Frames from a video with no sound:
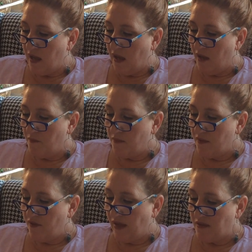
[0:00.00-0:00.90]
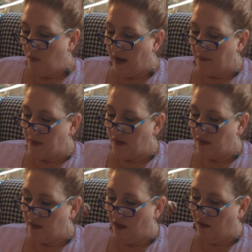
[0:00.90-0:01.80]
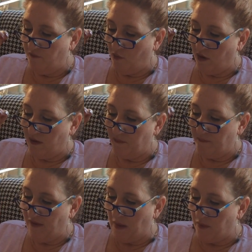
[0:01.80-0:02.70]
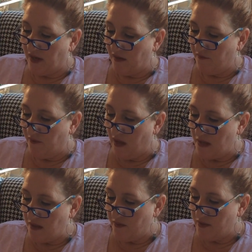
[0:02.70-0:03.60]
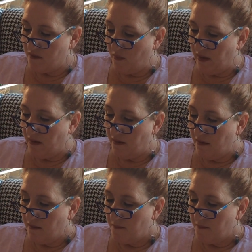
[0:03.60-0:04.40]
So that's why I'm using the called for fabric and floss on this one.